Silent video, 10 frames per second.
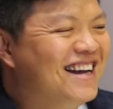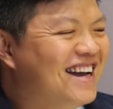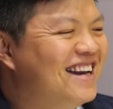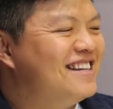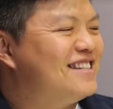
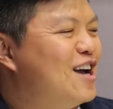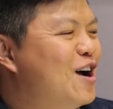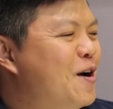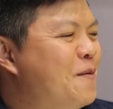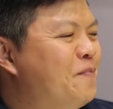It
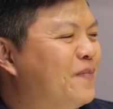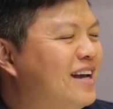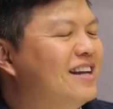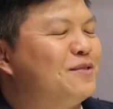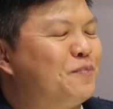
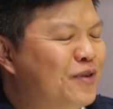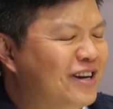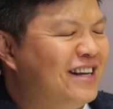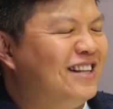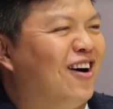is
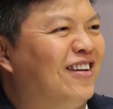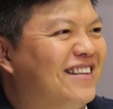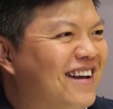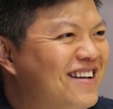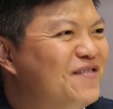pretty
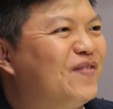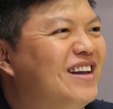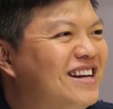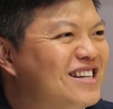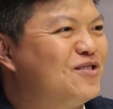daunting.
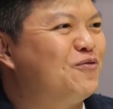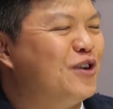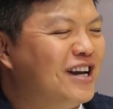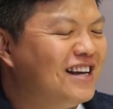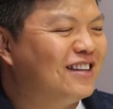It is
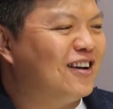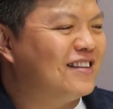really daunting.